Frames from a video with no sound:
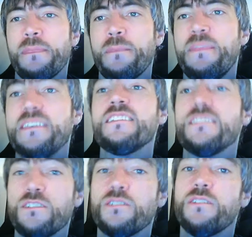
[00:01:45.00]
This
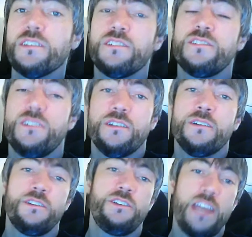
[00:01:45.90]
is your
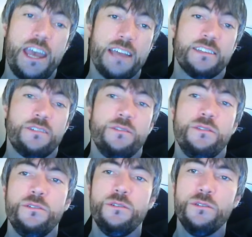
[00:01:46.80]
chance
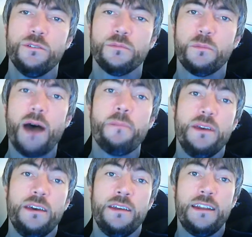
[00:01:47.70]
to pop
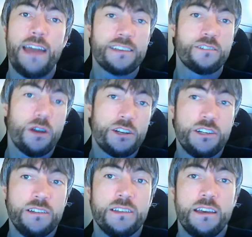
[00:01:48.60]
in and ask
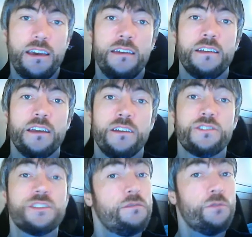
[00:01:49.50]
questions and get your
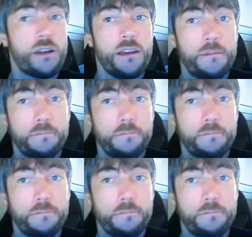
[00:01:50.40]
stuff working.